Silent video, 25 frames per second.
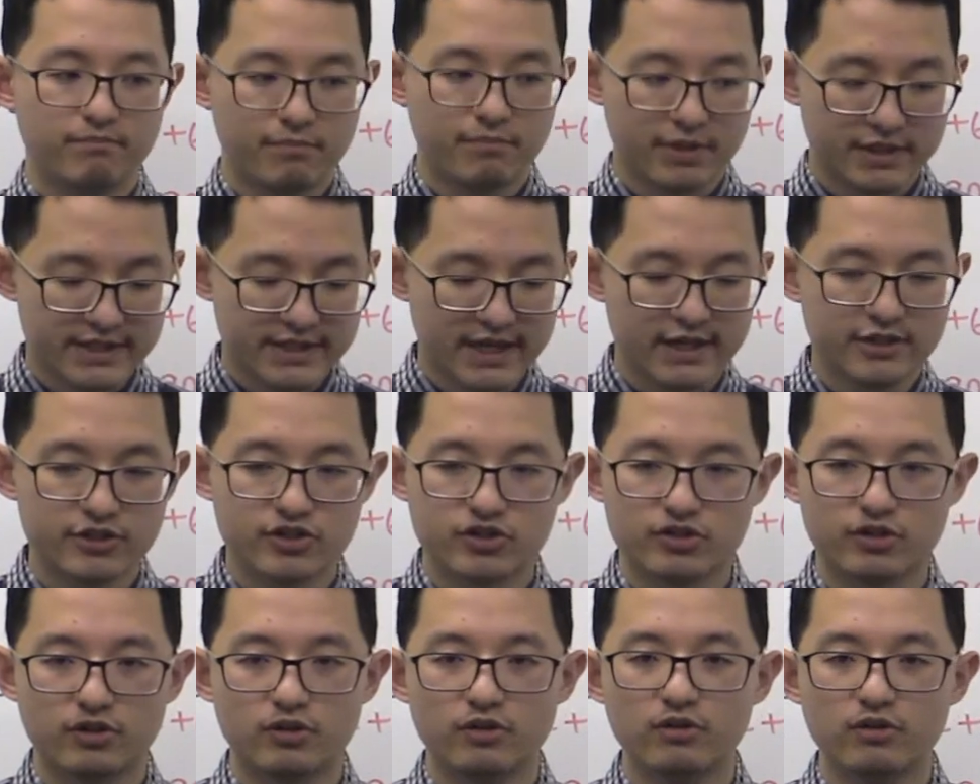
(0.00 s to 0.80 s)

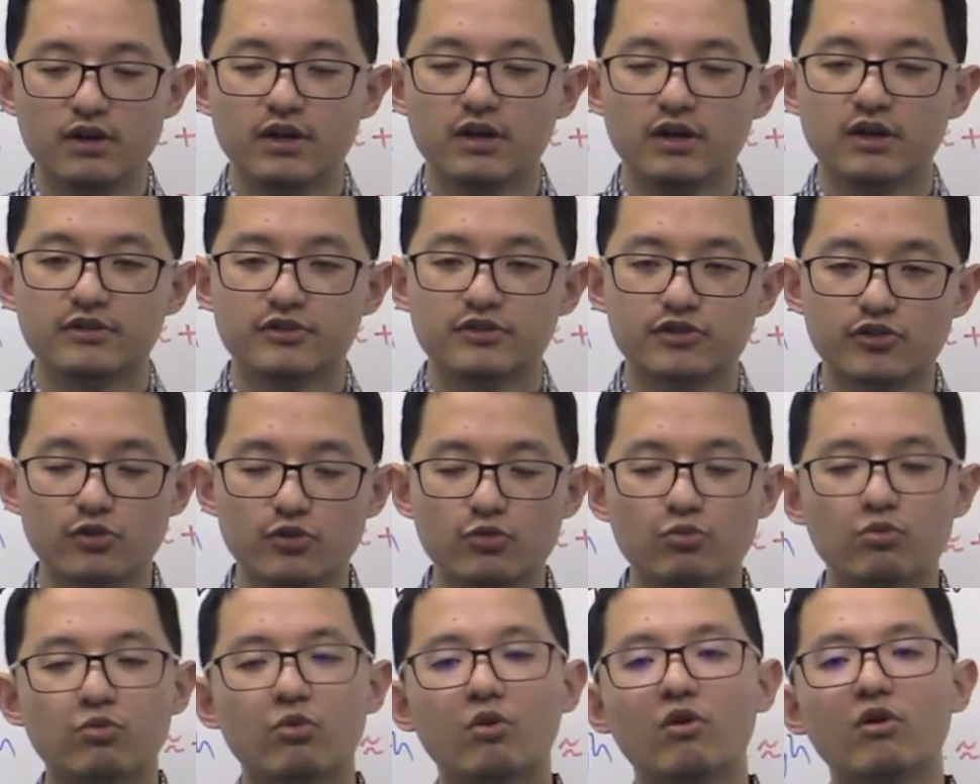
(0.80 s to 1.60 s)
potential
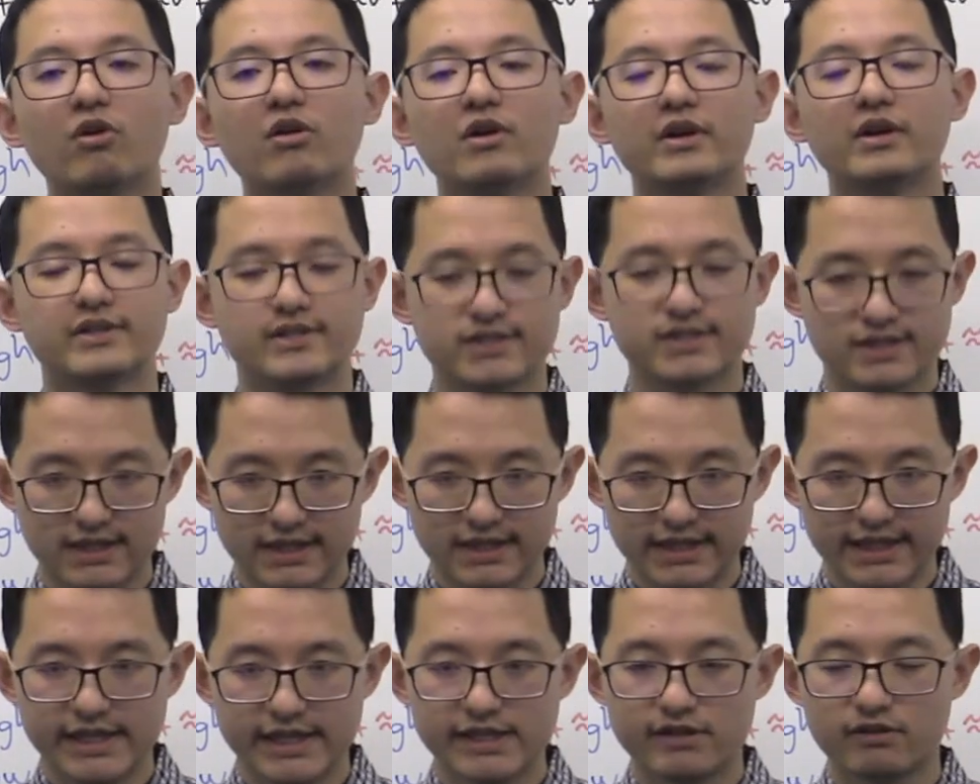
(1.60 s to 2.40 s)
towards
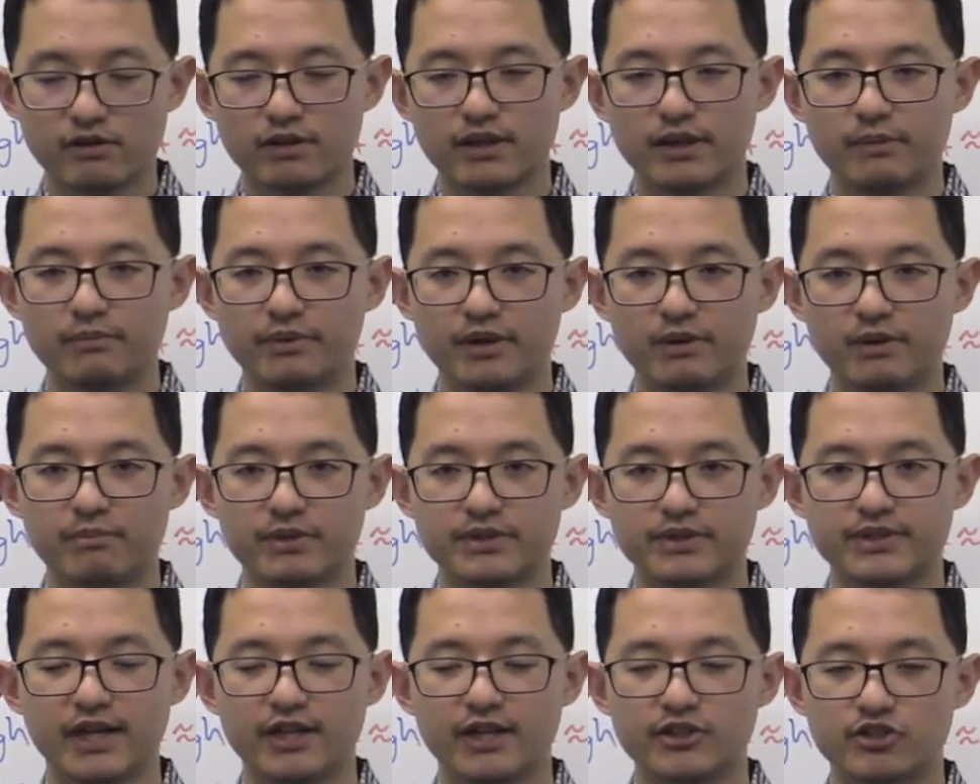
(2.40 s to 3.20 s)
the equilibrium
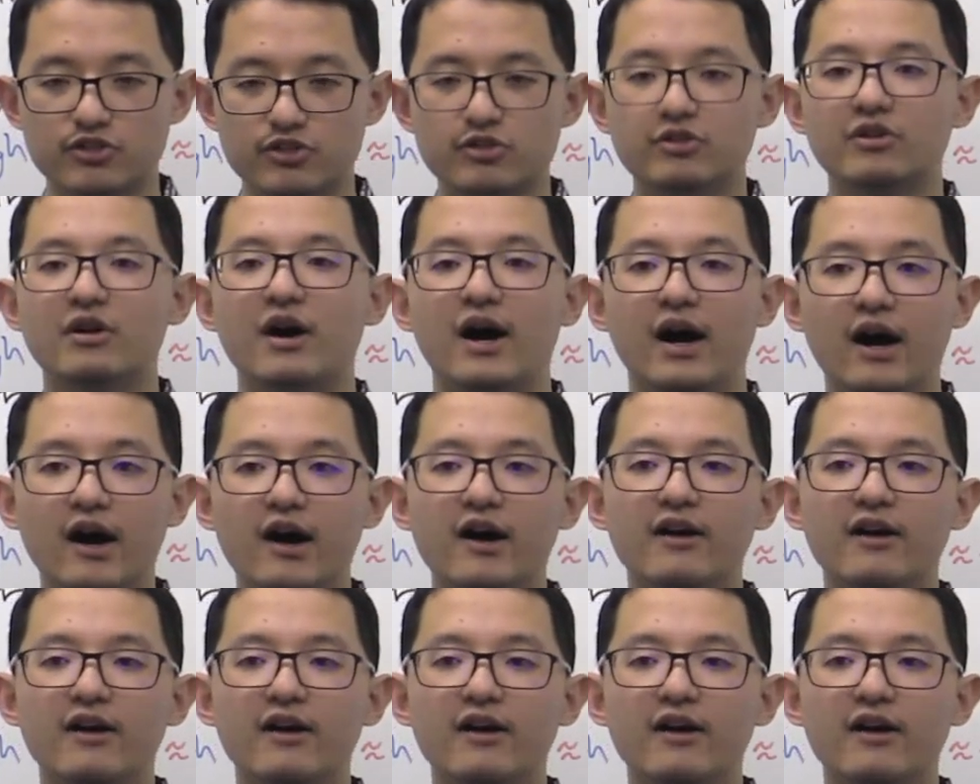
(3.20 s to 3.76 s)
potential